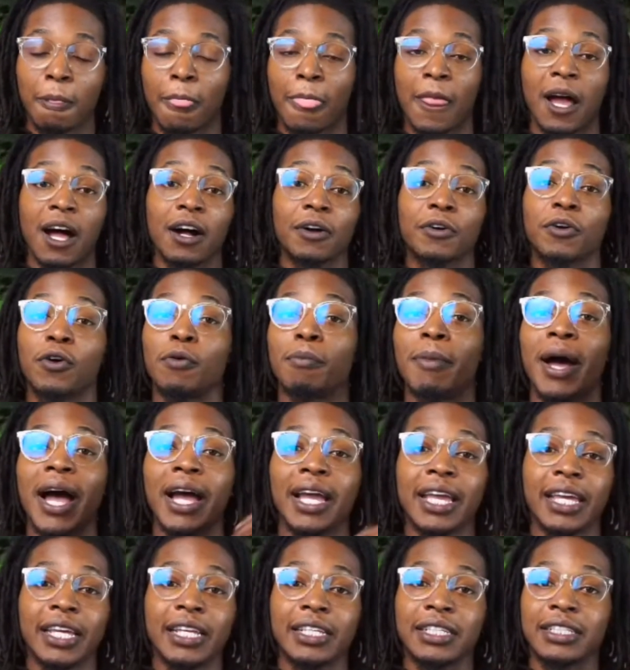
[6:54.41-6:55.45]
I'll go
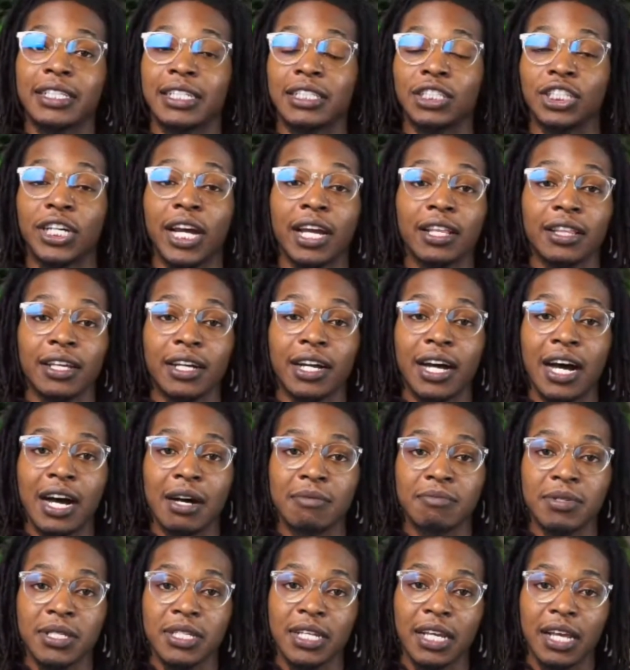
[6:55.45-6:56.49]
back in and check the
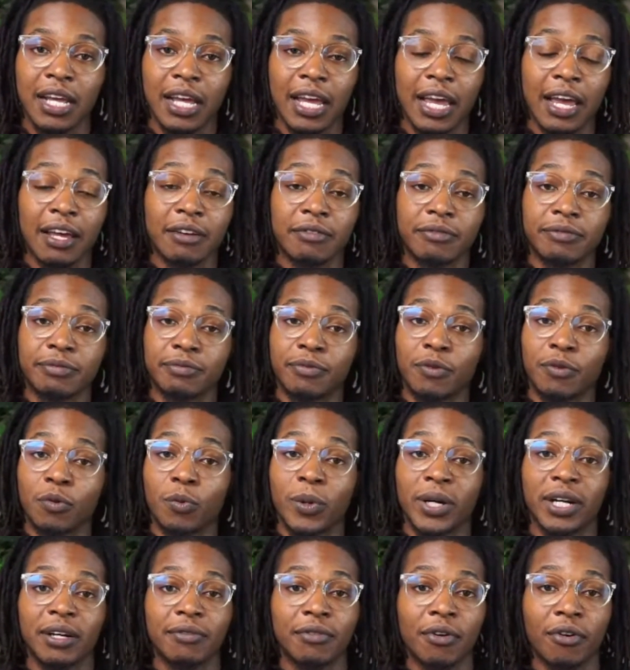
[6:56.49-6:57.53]
comps and for
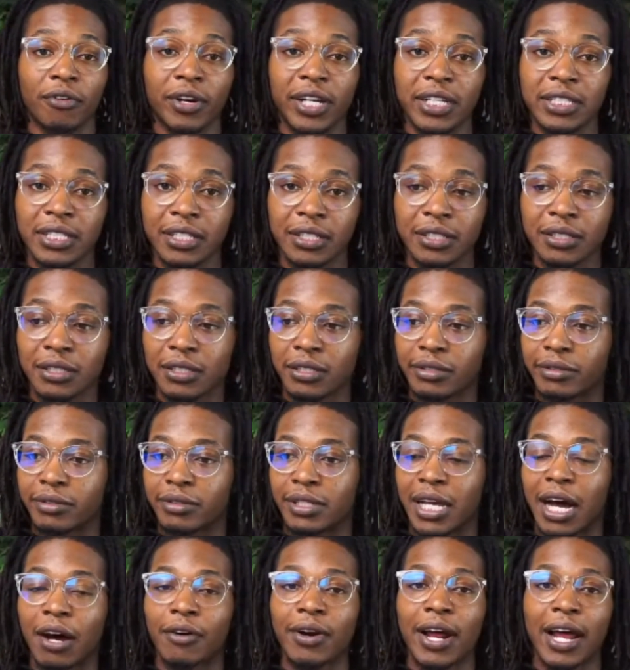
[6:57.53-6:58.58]
whatever reason
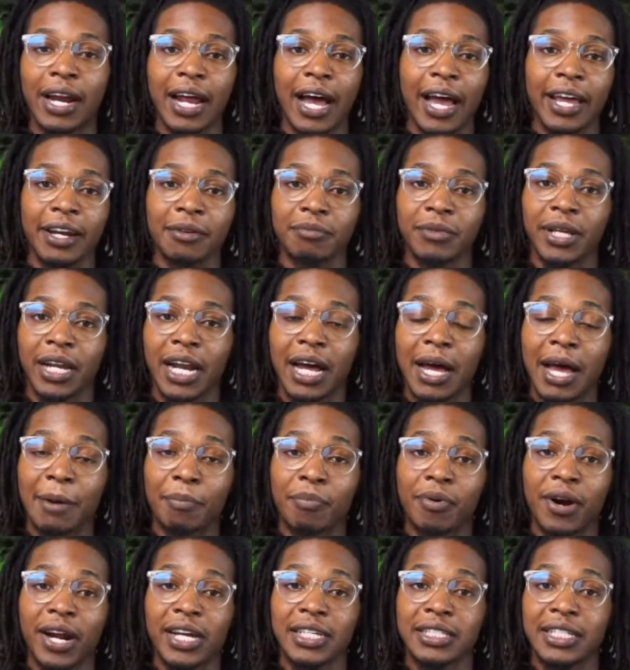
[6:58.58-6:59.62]
now that item that i
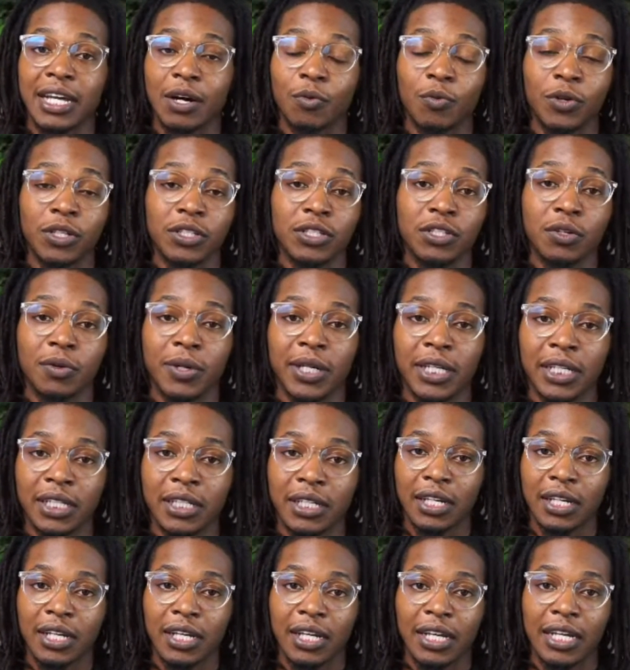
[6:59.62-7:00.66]
priced at 120
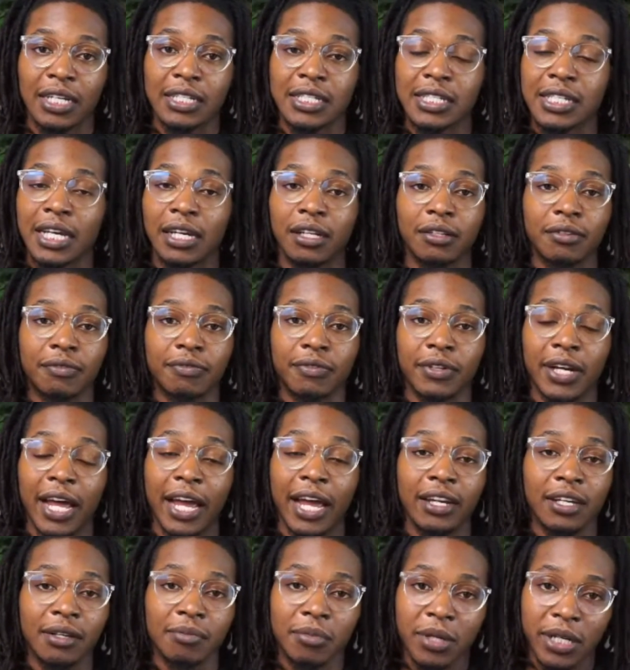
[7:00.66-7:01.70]
is selling for
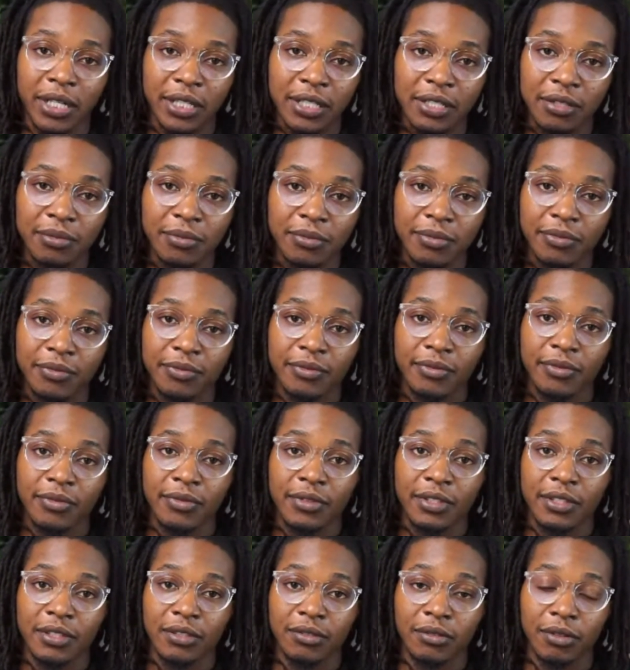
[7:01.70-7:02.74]
90 bucks
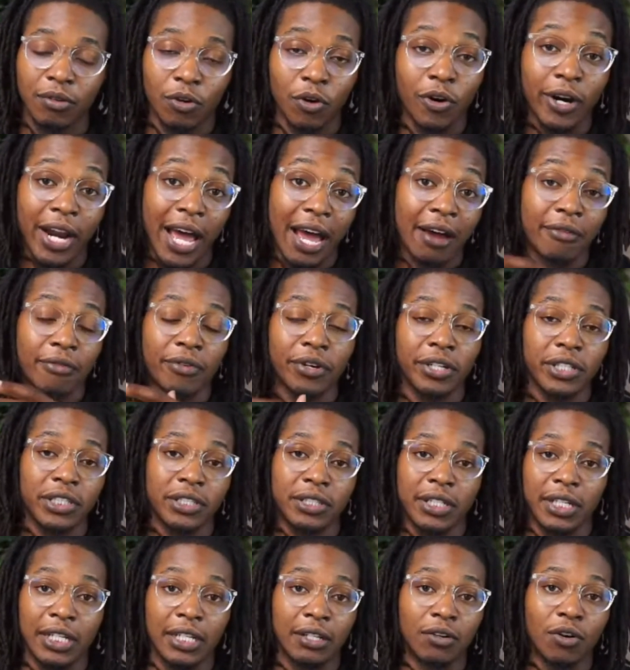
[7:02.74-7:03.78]
on average
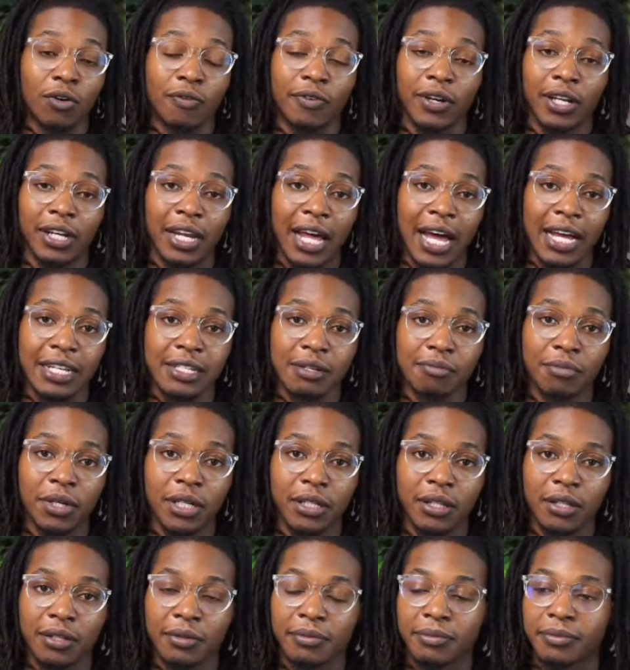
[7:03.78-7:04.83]
in over the last month
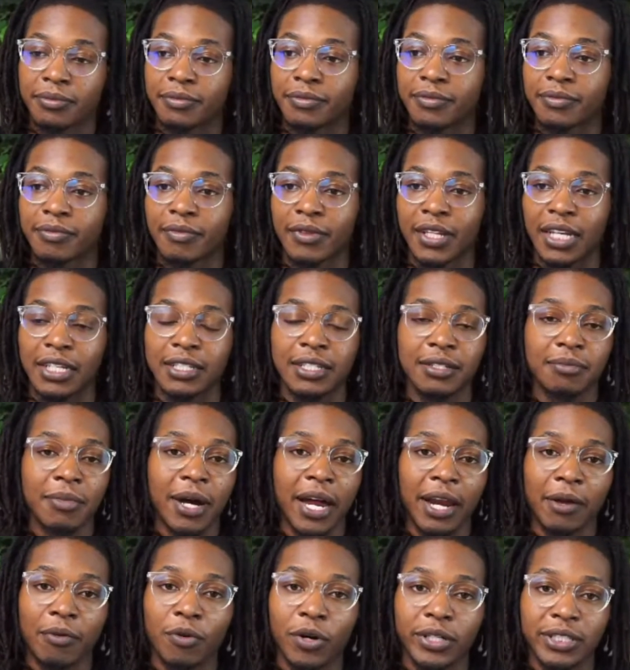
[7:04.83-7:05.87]
and somebody
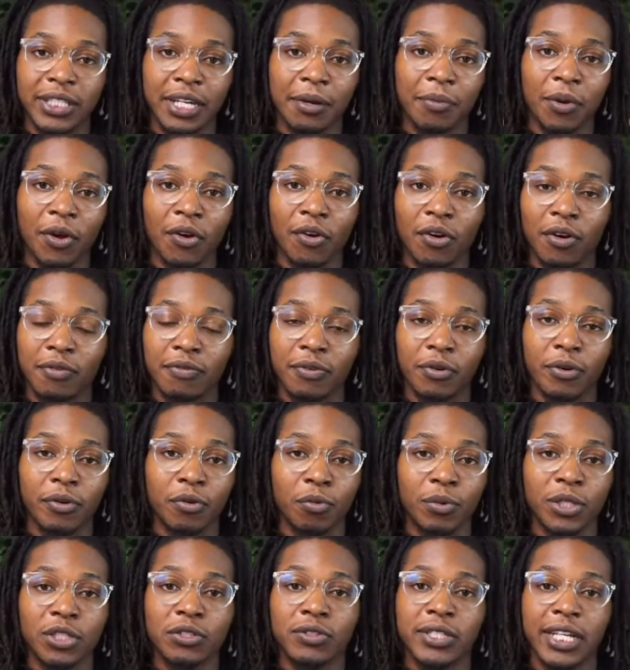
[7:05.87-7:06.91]
will send me an offer oh,
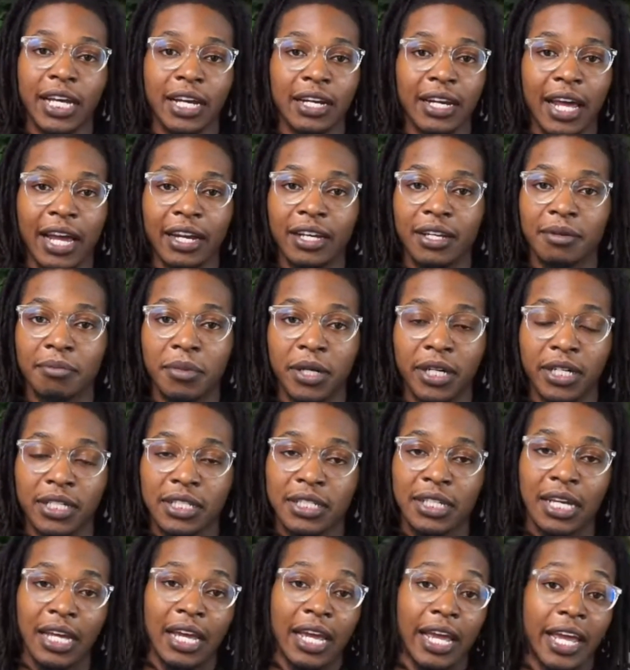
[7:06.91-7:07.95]
would you take 90 bucks
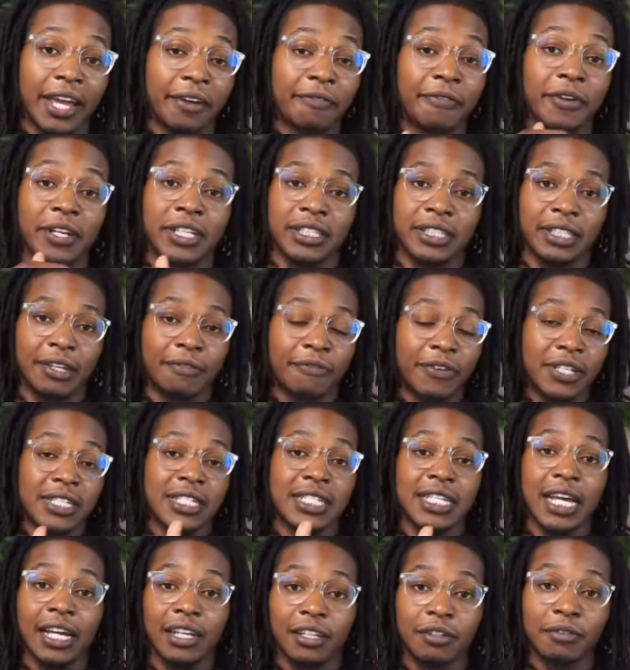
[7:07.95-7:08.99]
if it if it's
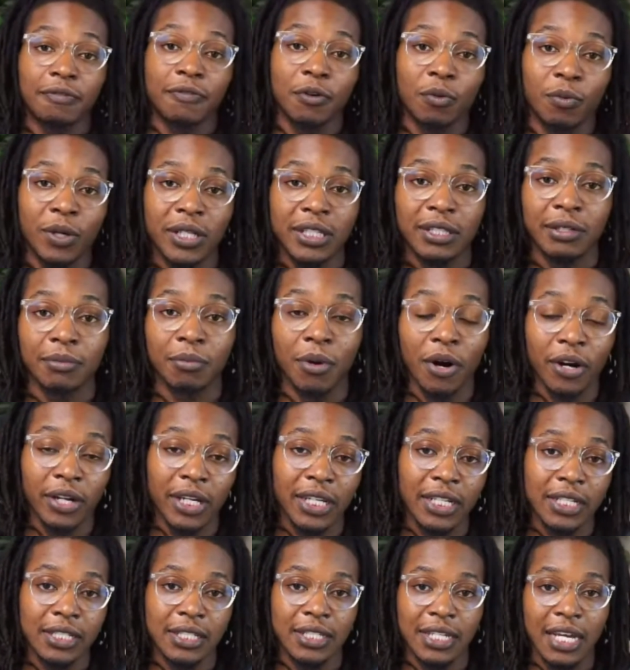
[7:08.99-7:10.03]
selling for what the
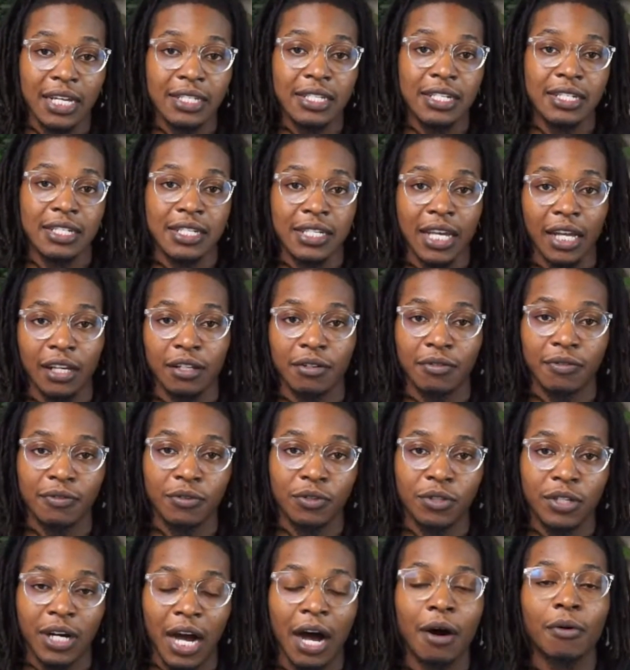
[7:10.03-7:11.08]
market says it's selling
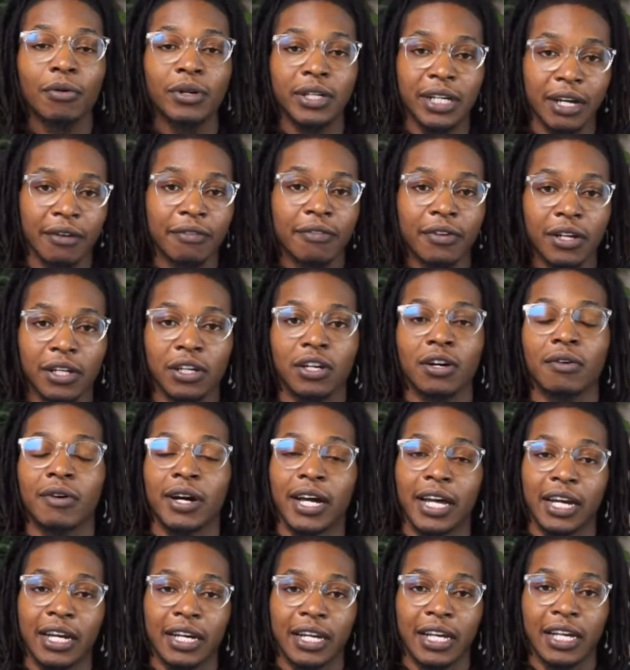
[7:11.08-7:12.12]
for i would definitely go
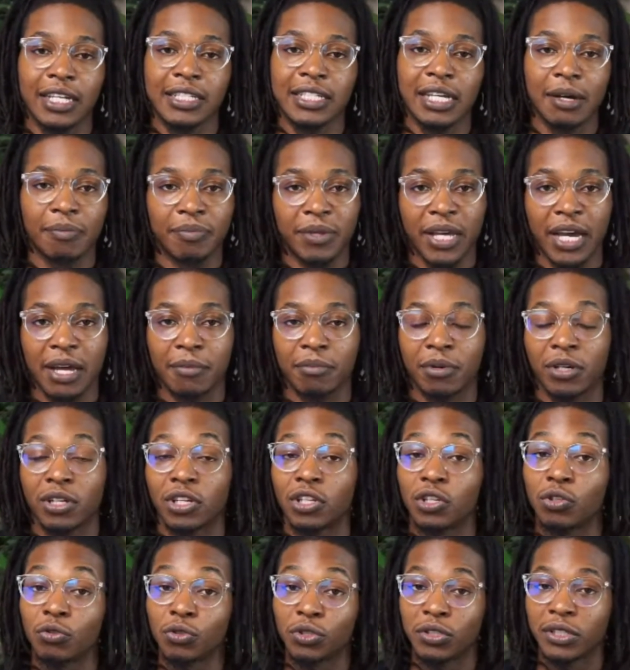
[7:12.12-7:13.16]
ahead and accept that but
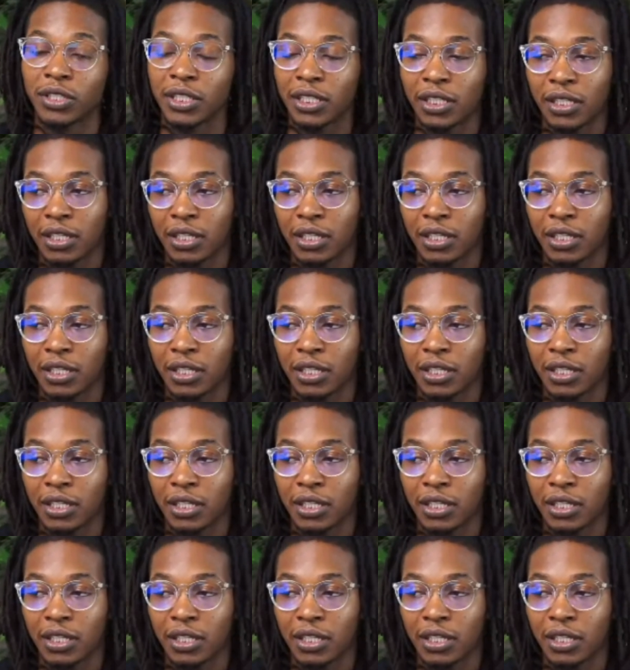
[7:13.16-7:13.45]
usually